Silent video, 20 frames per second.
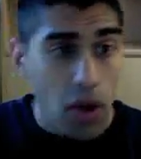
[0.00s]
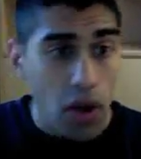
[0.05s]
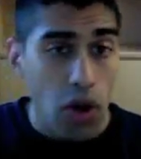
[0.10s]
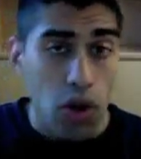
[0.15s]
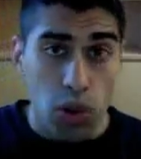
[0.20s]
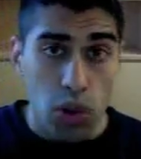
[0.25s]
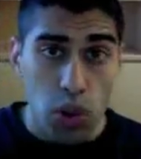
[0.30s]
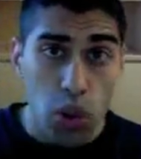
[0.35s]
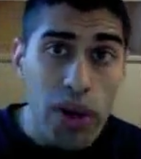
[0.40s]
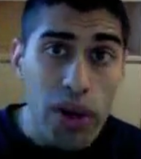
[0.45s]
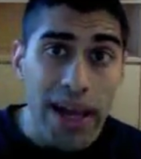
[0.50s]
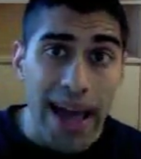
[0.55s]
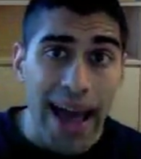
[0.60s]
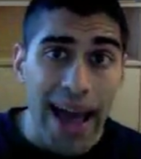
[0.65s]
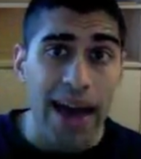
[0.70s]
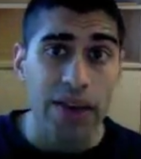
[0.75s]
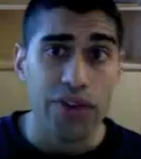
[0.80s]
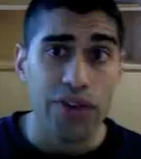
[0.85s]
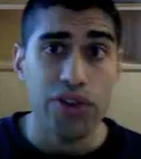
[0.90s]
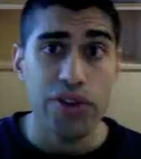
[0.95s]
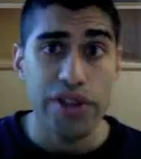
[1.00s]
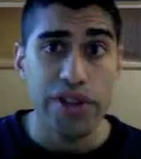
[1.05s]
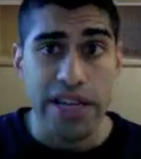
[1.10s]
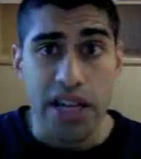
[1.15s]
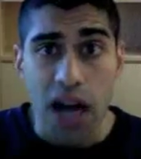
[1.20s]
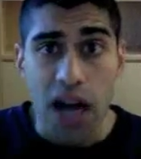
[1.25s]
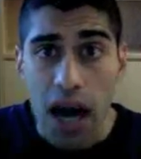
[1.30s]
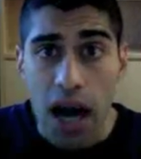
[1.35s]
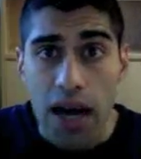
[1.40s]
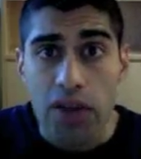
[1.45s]
look at the
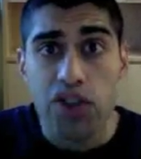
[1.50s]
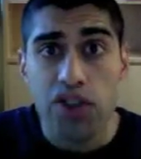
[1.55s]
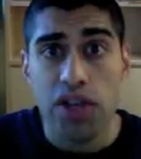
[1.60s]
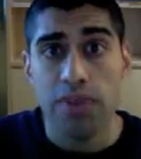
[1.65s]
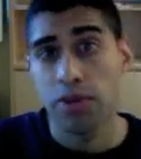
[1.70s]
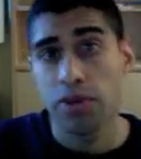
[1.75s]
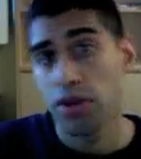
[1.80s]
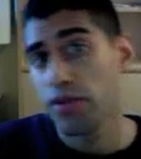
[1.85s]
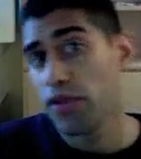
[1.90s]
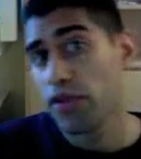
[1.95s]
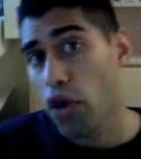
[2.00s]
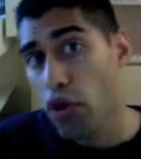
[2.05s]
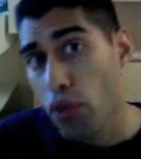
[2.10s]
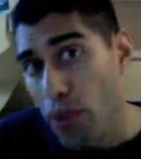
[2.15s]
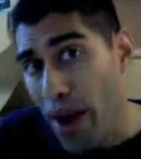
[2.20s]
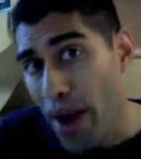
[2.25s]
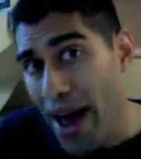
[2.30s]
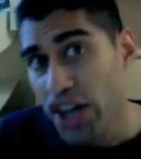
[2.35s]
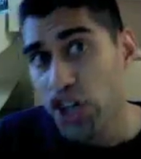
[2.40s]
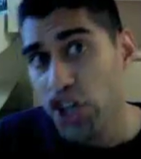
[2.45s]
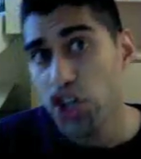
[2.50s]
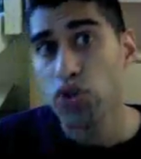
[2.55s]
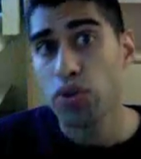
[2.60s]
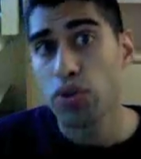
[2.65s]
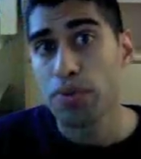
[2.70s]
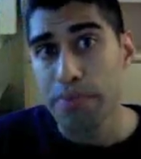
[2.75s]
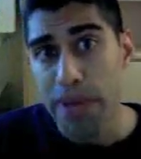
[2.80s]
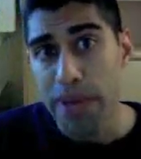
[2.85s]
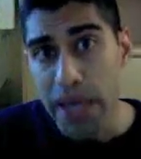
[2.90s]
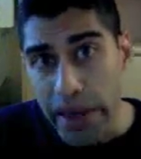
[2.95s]
concept of a rational
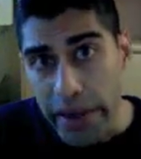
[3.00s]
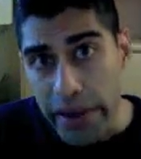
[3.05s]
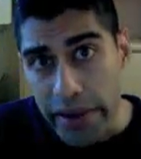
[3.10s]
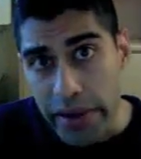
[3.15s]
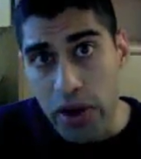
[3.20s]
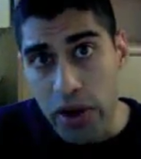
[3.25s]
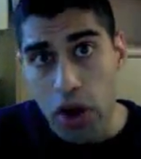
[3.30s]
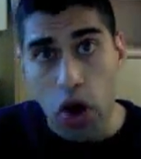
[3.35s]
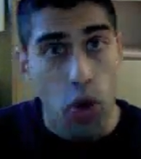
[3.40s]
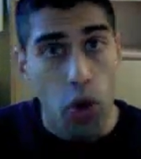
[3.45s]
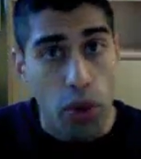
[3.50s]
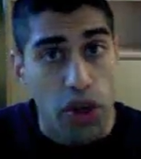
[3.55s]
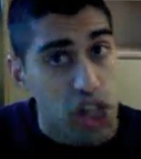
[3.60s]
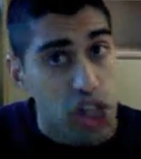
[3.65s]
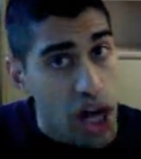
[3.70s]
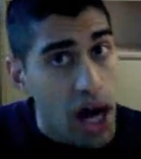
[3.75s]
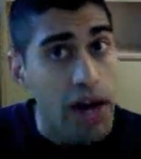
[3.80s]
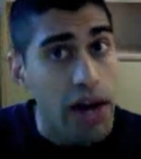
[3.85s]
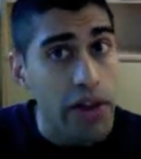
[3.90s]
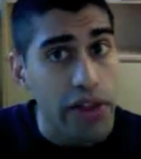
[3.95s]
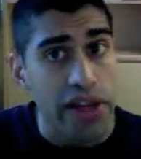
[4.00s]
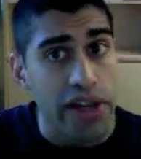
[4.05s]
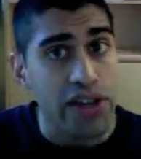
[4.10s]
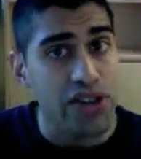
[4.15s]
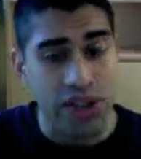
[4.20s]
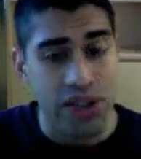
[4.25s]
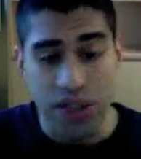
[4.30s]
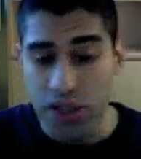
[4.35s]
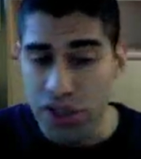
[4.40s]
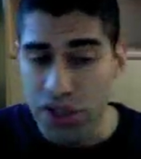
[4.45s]
being, which Kant thinks
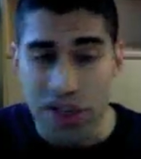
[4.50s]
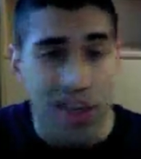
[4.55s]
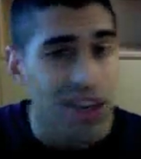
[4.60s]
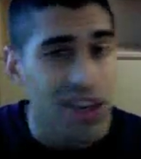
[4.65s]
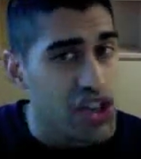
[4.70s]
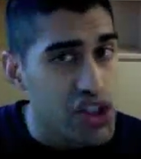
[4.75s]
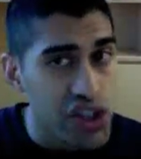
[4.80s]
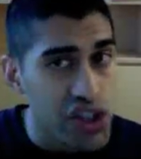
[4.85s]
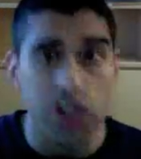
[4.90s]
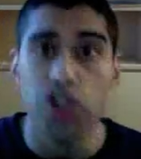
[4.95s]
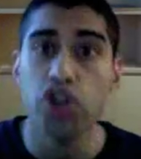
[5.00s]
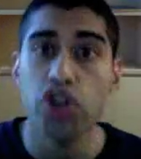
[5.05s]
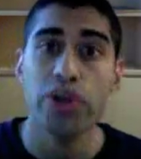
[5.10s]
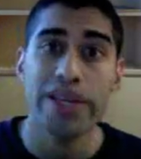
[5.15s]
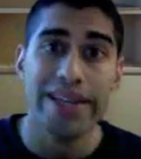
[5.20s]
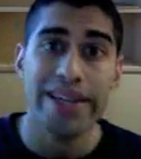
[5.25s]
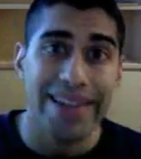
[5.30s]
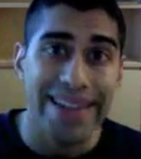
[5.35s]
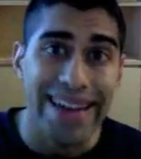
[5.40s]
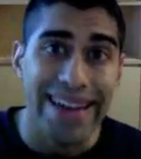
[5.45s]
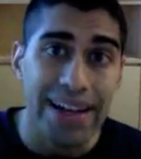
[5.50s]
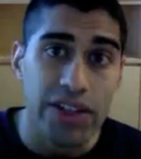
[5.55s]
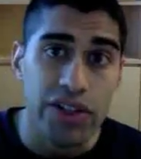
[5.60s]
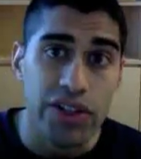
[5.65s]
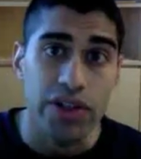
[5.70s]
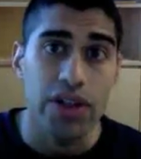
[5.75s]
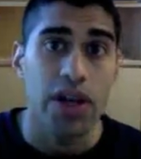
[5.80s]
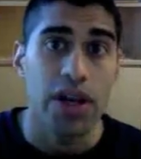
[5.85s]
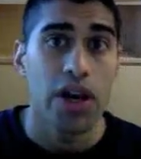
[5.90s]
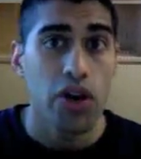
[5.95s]
is essentially connected
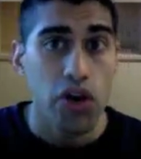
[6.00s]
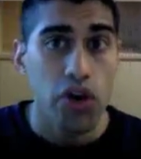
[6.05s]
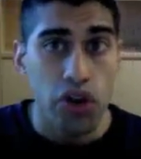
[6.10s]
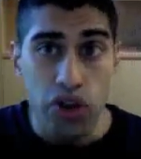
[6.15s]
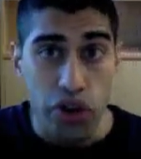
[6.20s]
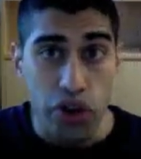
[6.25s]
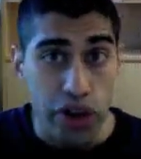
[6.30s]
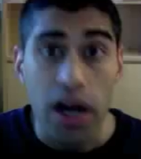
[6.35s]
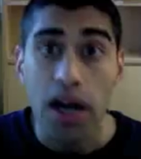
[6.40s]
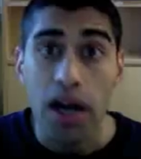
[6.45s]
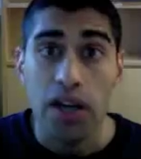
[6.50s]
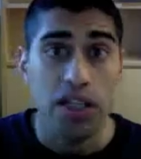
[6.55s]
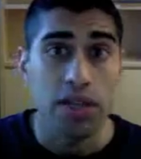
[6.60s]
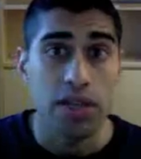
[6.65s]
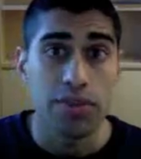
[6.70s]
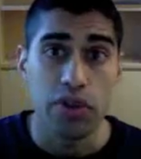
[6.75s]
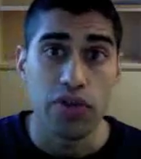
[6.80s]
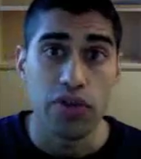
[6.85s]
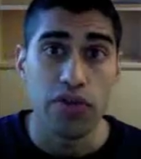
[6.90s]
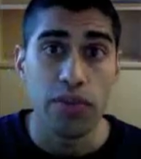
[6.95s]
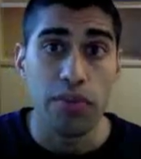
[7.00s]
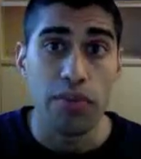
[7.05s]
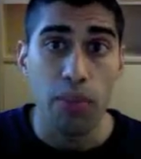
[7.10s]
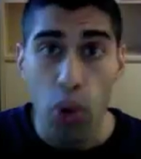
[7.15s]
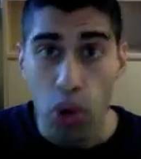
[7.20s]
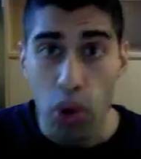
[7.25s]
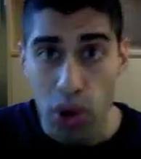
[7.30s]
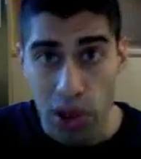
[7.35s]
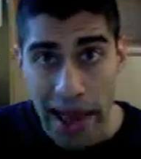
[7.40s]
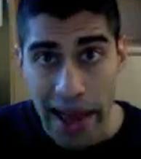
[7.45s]
to the concept of
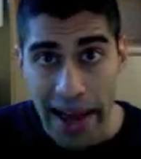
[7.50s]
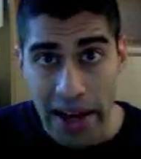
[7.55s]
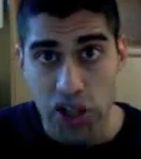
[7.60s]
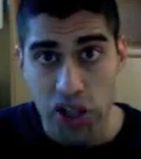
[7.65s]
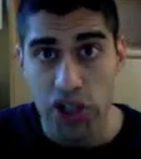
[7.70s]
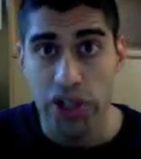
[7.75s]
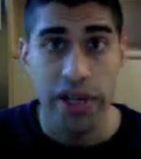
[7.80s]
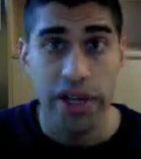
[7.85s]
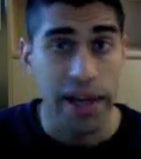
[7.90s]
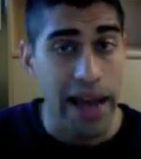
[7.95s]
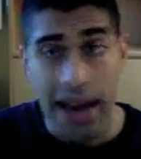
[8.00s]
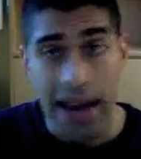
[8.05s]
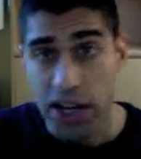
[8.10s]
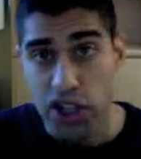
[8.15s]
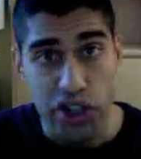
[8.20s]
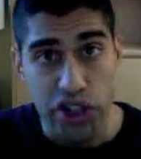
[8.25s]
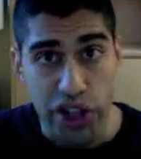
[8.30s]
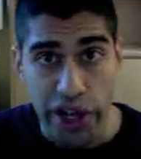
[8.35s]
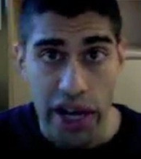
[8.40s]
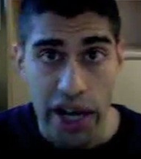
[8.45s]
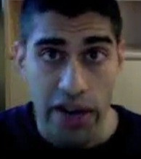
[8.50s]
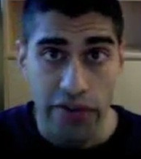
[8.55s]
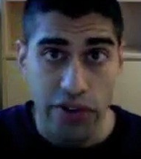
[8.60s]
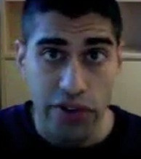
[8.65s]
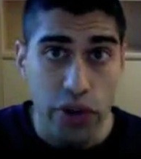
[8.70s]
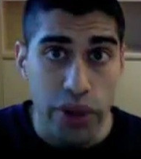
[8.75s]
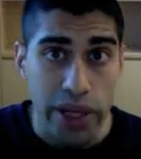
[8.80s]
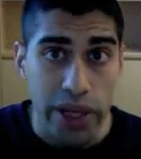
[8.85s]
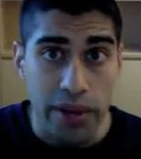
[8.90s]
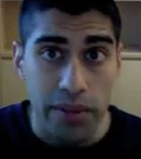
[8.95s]
moral action and action done out of
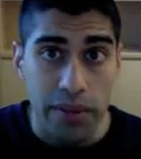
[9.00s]
duty.